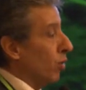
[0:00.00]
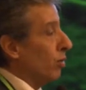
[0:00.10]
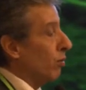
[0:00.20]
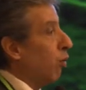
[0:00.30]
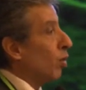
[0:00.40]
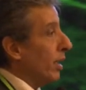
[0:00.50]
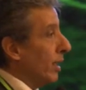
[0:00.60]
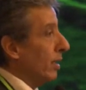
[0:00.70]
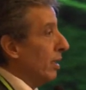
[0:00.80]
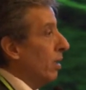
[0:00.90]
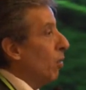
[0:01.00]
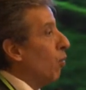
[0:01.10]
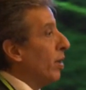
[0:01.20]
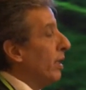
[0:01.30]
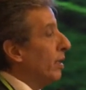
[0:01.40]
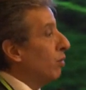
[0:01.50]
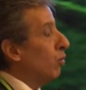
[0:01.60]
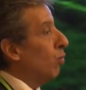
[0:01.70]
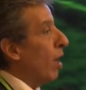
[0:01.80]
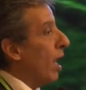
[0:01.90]
for that, we need
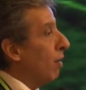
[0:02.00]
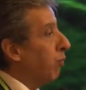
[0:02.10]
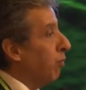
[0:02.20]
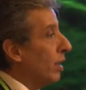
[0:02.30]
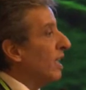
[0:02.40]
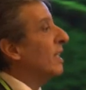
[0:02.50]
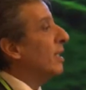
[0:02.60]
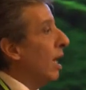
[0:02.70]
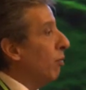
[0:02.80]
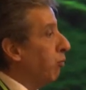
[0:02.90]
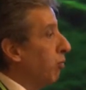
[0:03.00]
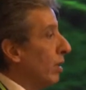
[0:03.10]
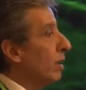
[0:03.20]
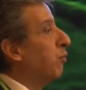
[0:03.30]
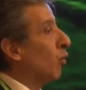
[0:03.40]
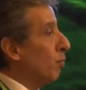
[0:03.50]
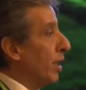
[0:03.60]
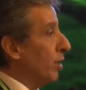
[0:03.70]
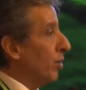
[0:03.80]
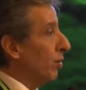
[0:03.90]
to have enough
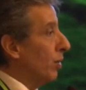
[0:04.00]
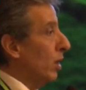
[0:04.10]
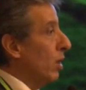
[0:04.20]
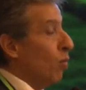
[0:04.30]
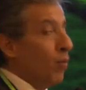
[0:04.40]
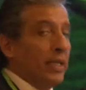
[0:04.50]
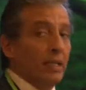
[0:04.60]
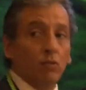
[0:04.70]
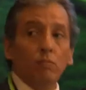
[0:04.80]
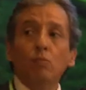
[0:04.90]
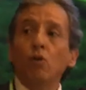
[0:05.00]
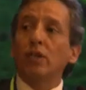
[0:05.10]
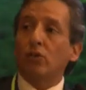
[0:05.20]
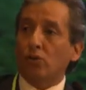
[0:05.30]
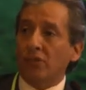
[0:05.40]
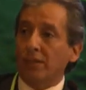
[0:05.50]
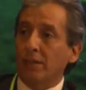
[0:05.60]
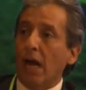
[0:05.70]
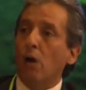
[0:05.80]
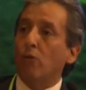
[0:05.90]
information. We need to monitor
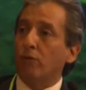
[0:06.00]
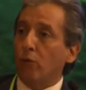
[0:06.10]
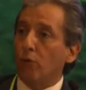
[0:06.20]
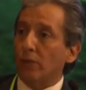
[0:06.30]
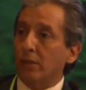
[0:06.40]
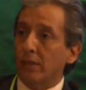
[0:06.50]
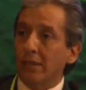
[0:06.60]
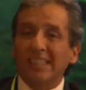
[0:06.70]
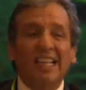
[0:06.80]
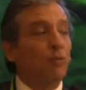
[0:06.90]
our forest, the